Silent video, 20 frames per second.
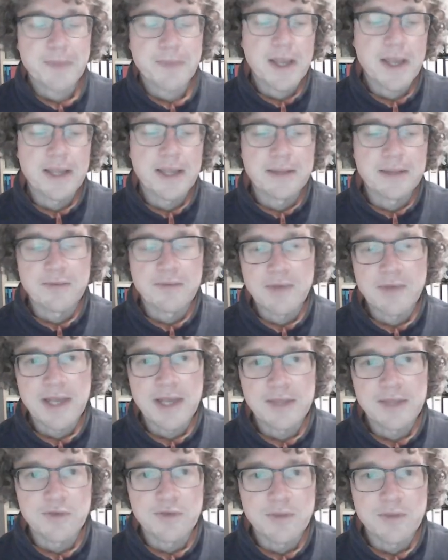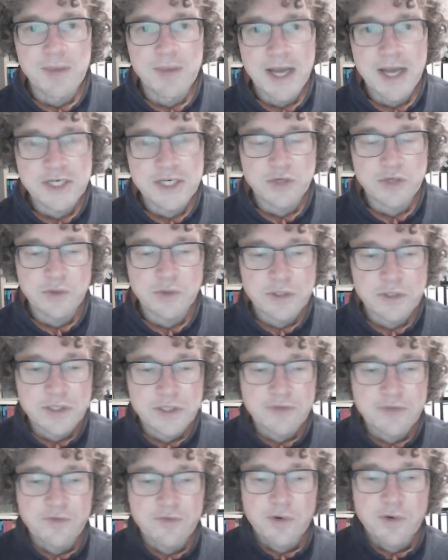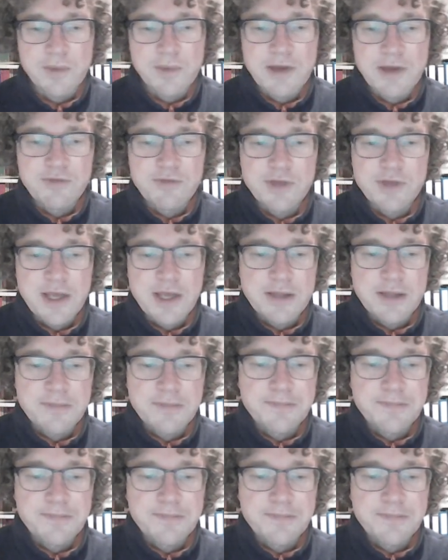And we get to the Black-Scholes formula for that.